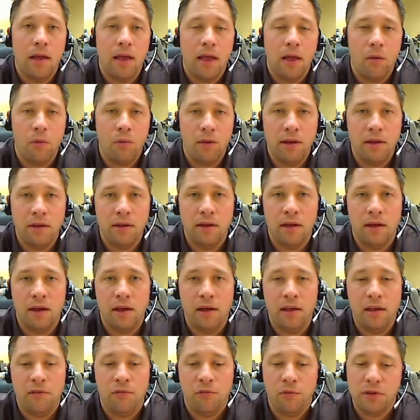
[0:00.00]
and we
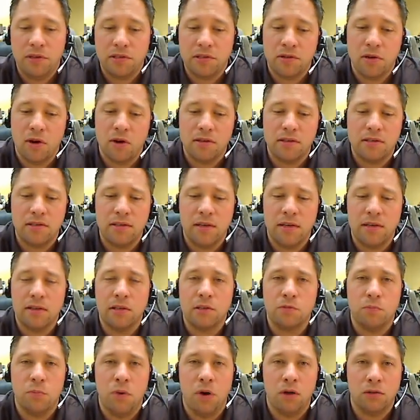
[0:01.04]
uh, if we start seeing
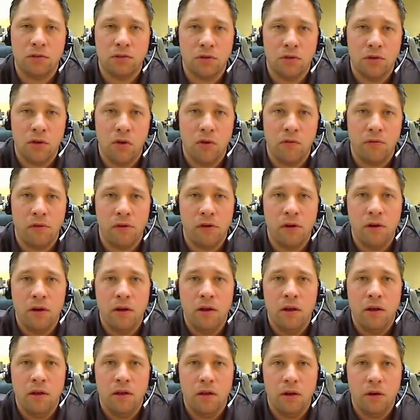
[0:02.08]
this ball turn over,
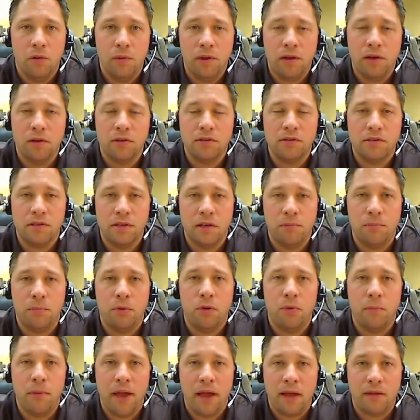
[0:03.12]
you know we could see a
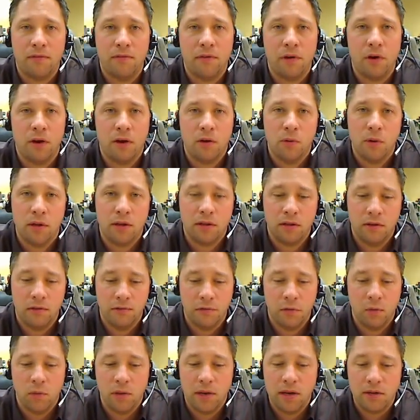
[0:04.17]
pullback very quickly
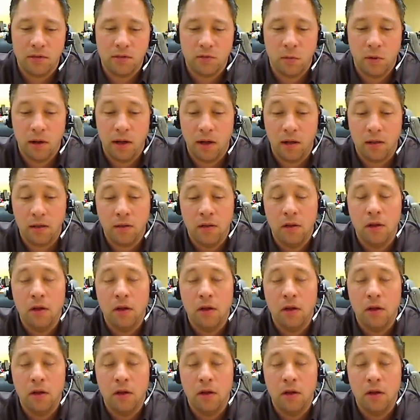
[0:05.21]
for wheat as well.